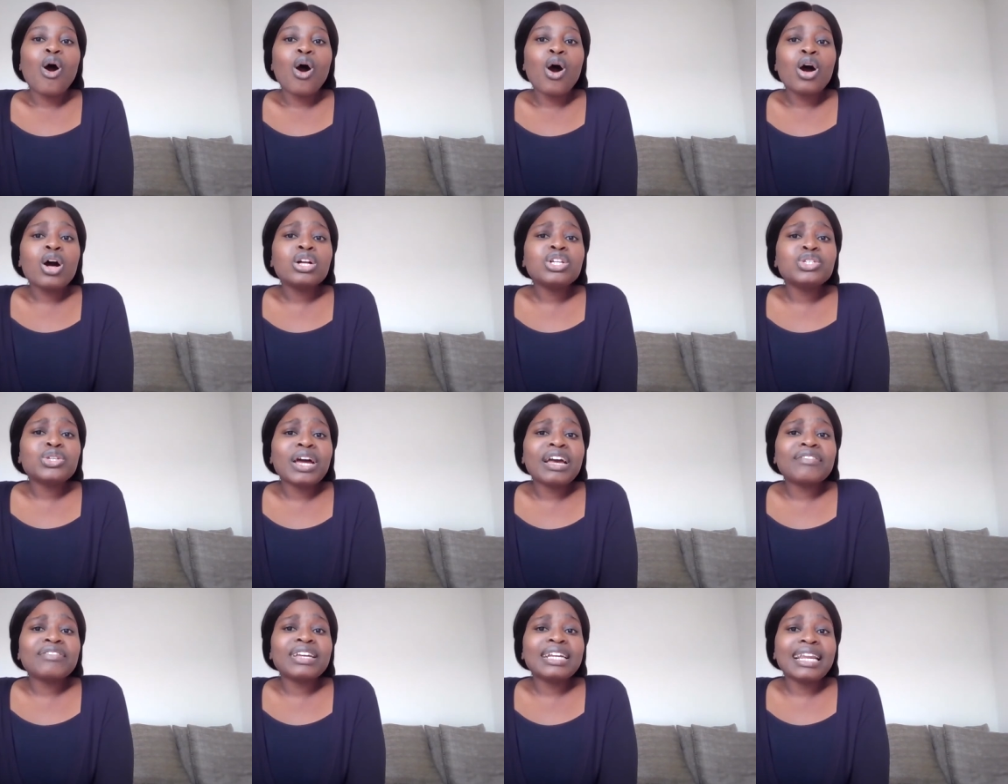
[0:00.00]
All
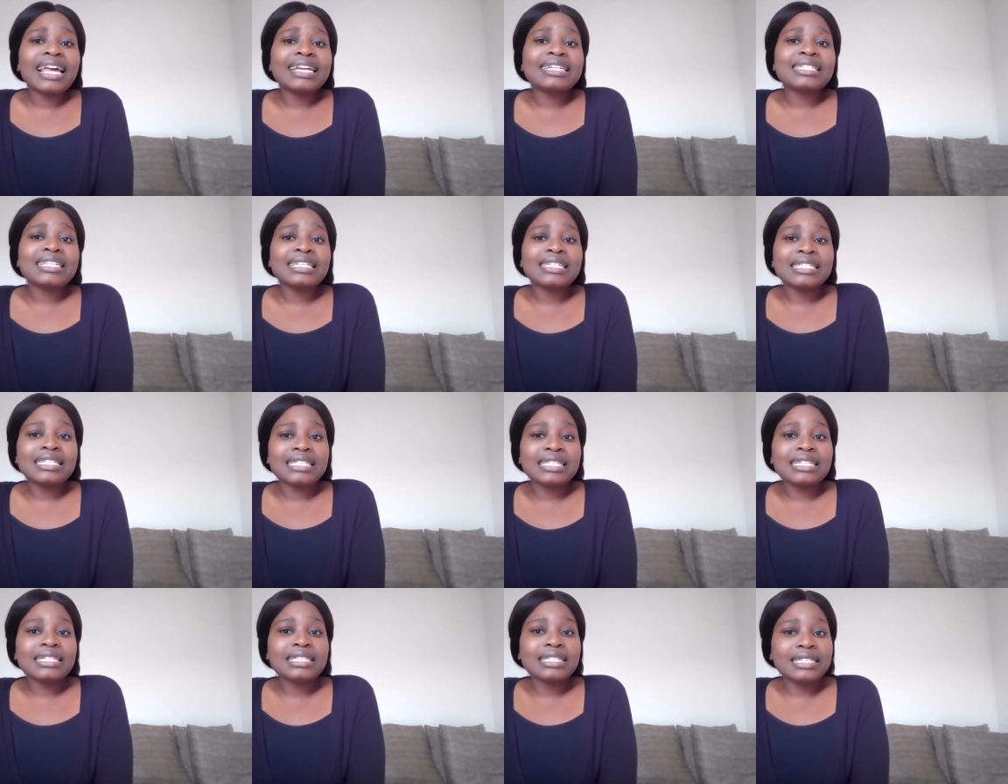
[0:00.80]
driving
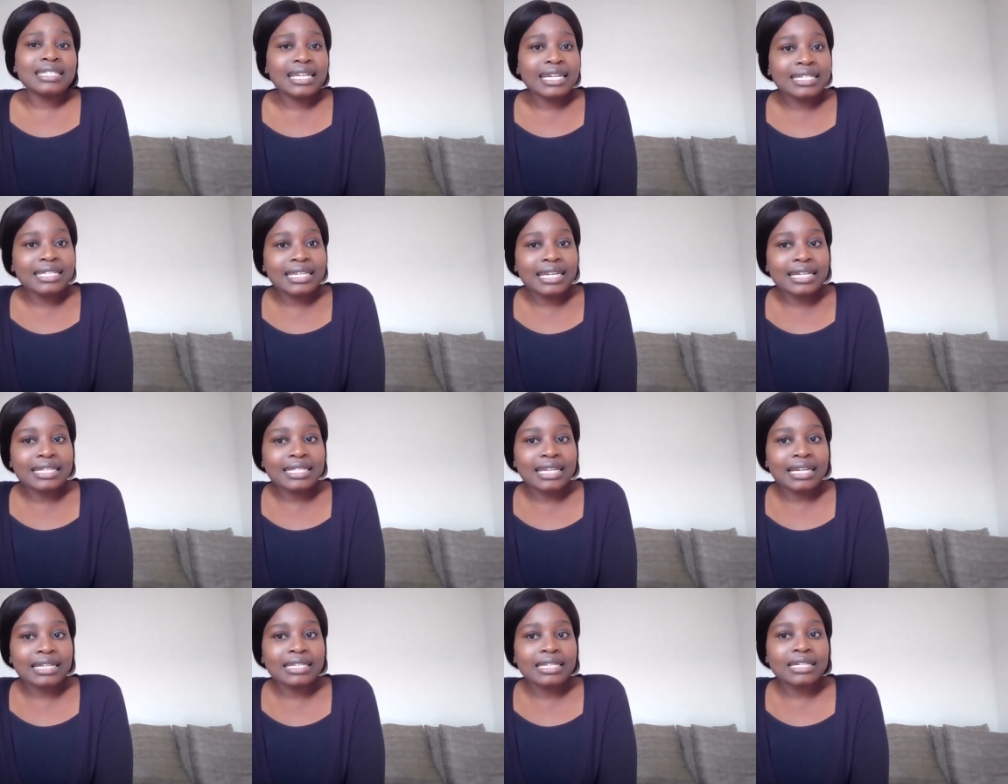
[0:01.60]
license testing
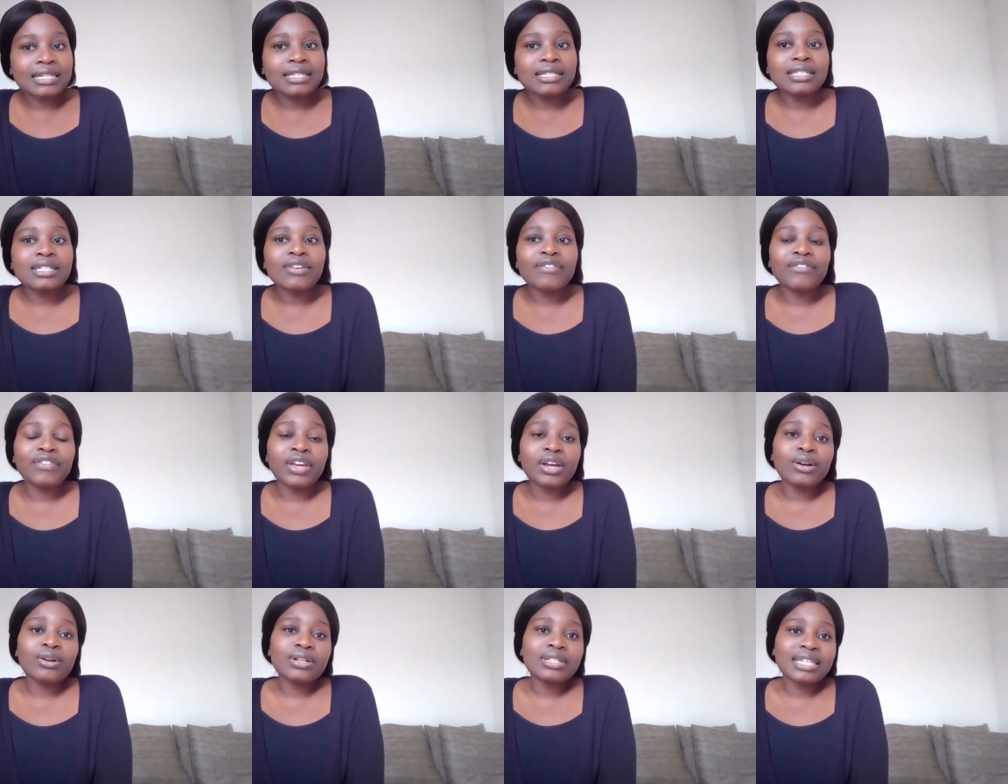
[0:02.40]
centers,
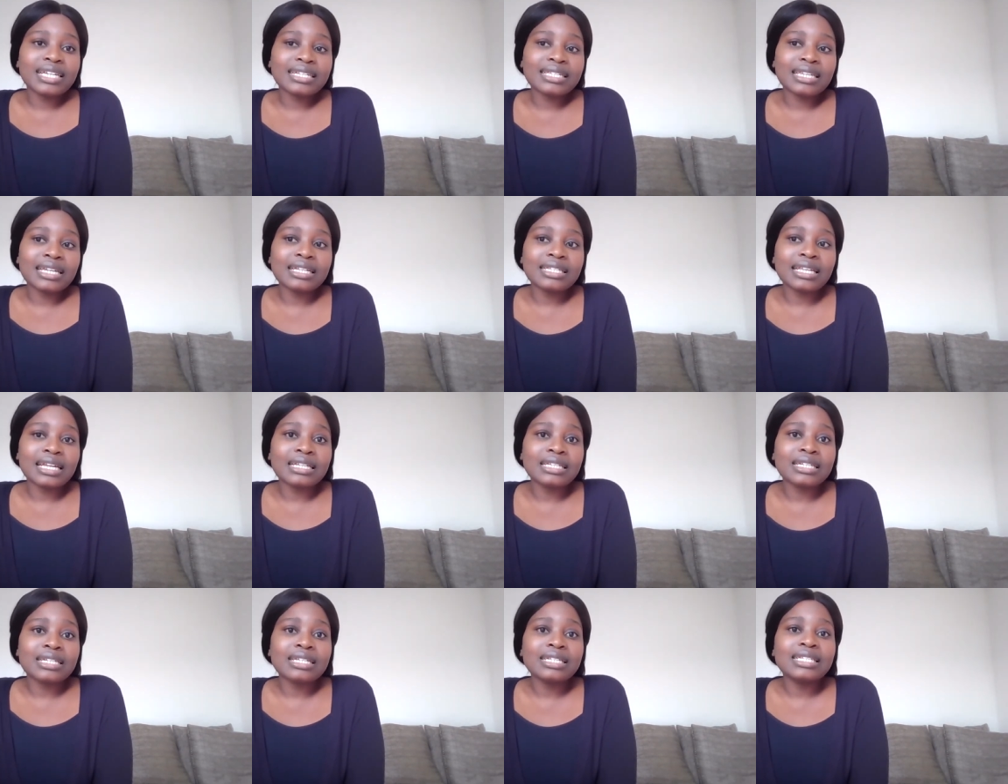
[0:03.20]
vehicle testing
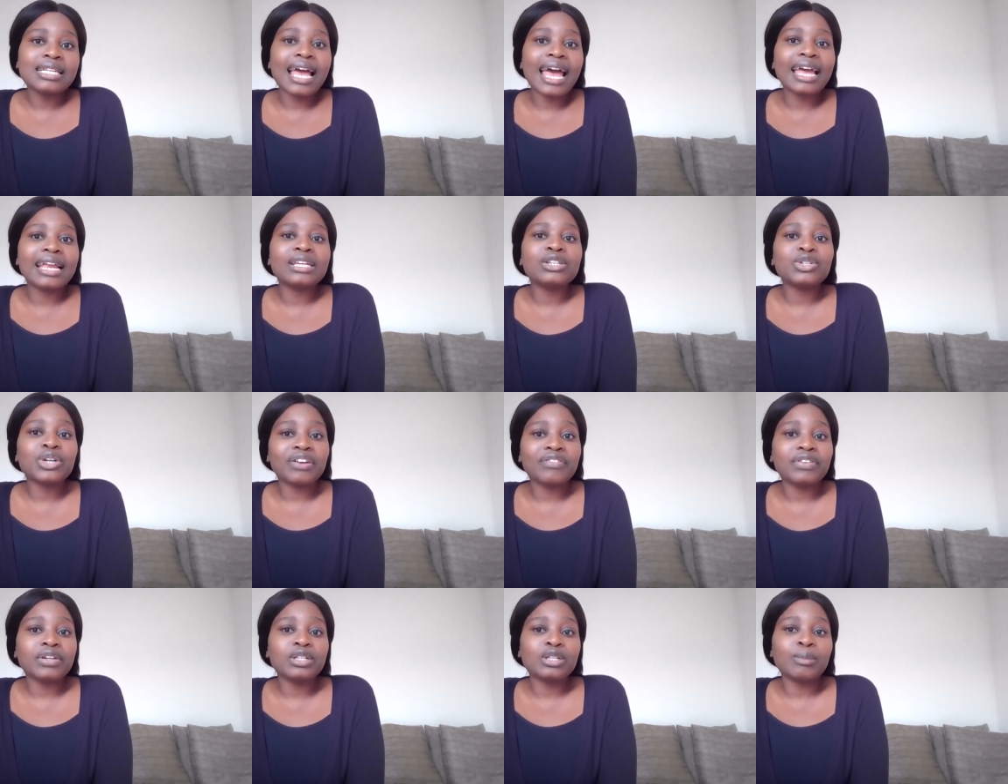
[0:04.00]
centers, and
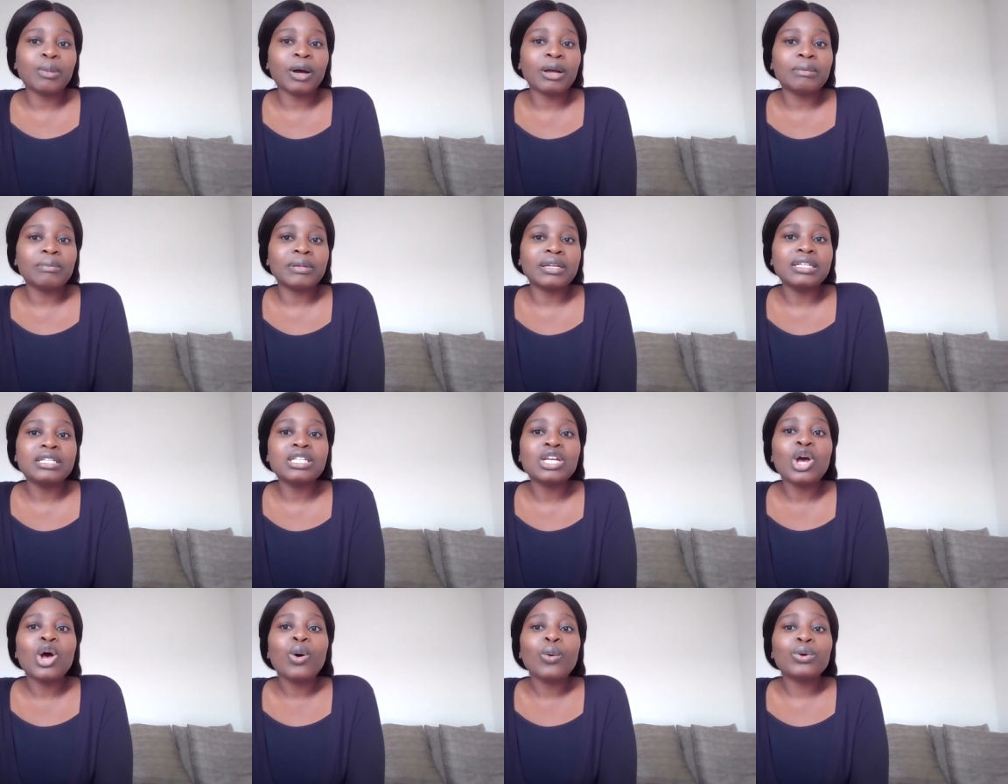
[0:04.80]
traffic department
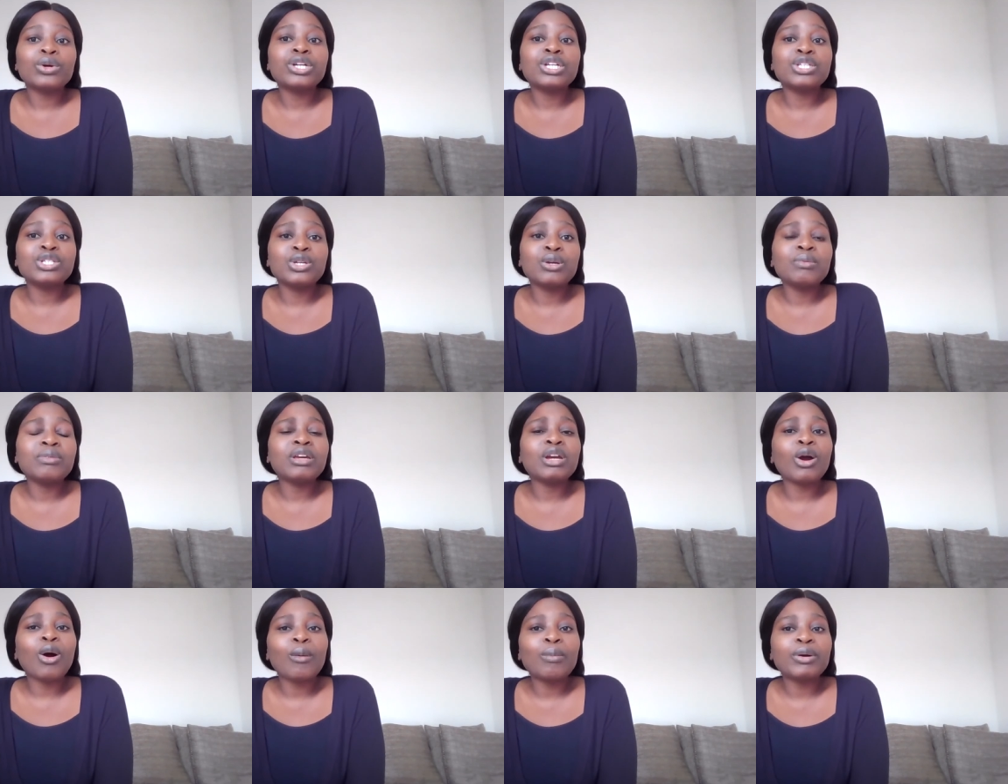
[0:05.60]
will resume
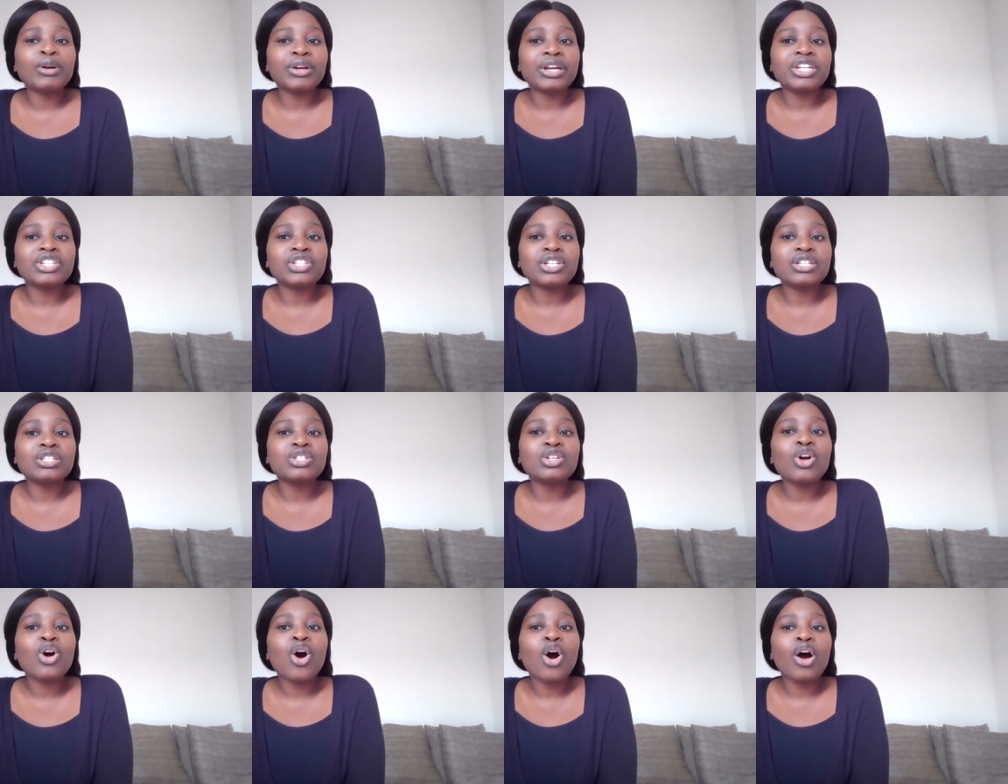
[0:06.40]
their
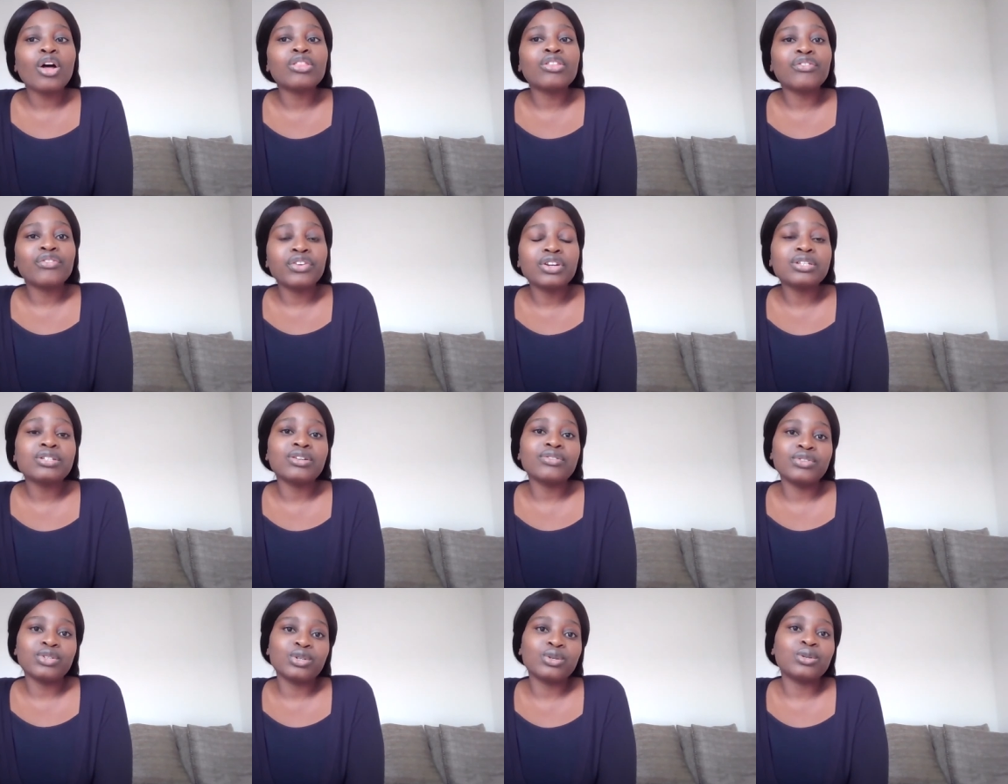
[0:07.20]
operations on the 1st
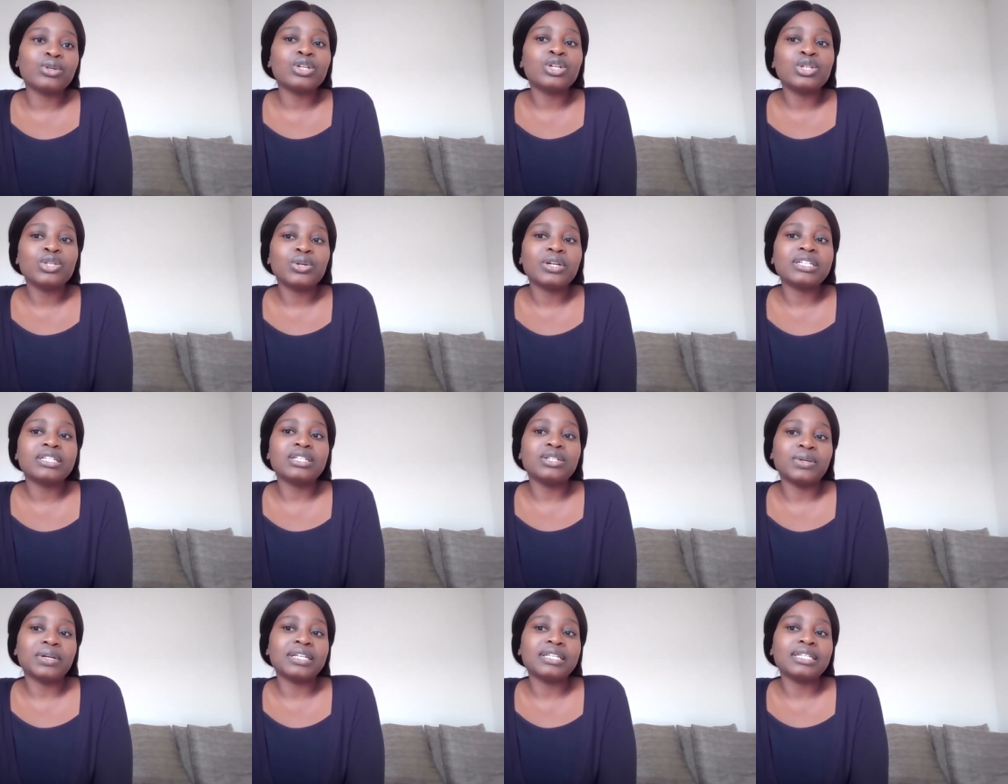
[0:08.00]
of June
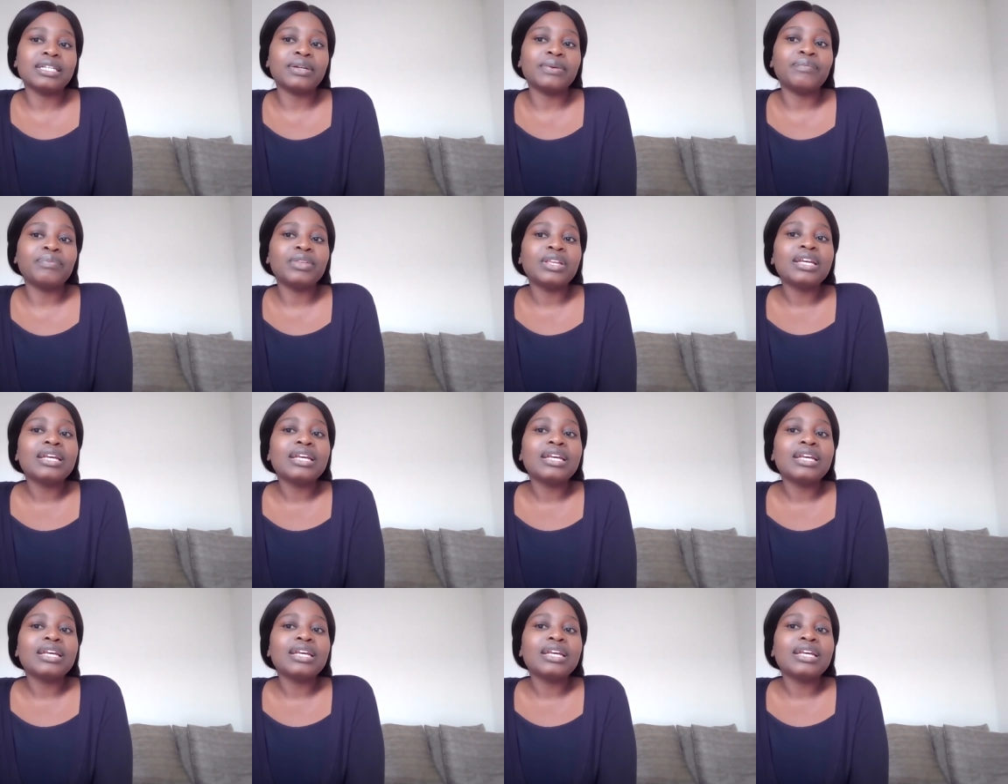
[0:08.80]
2020.